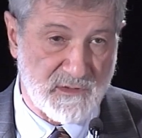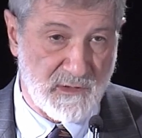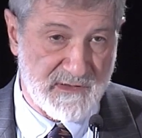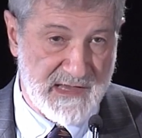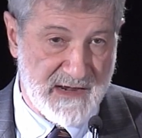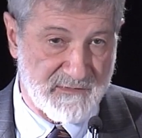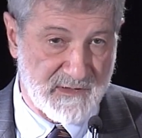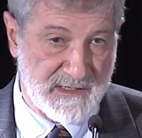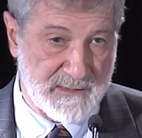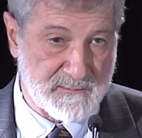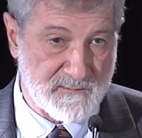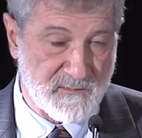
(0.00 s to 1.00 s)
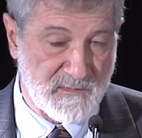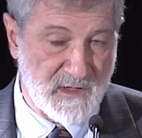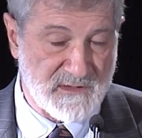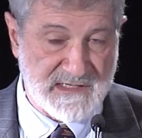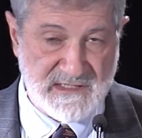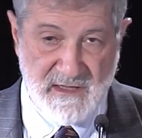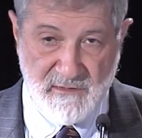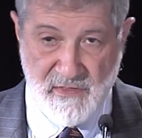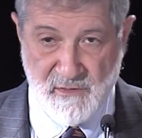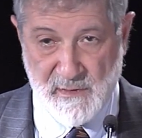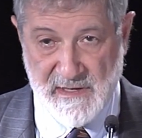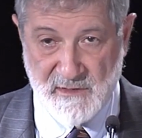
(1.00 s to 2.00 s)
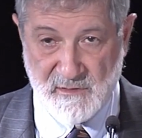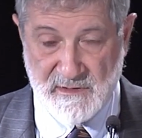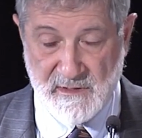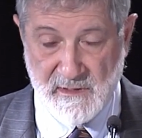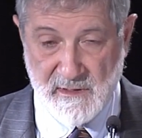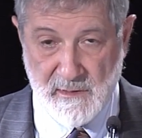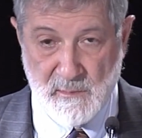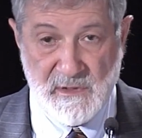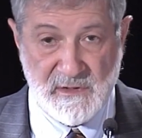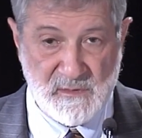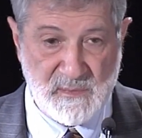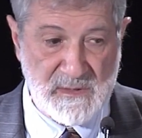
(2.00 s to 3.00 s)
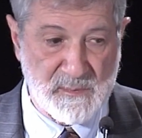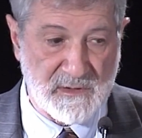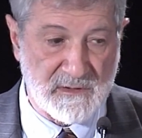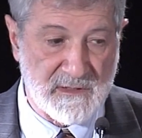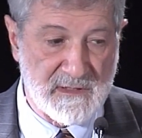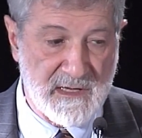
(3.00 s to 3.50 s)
in North Africa. So that's another 300 million people.